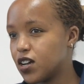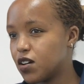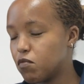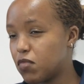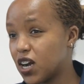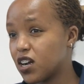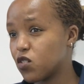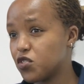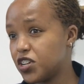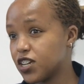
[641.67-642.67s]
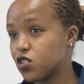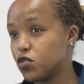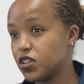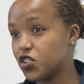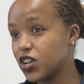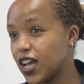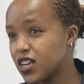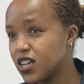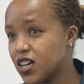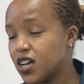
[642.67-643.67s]
background checks on the
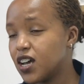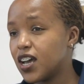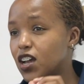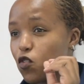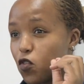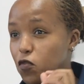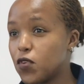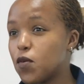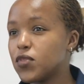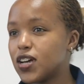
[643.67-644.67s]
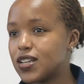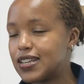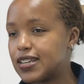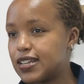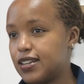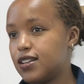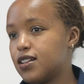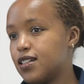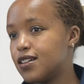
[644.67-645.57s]
child and confirm that indeed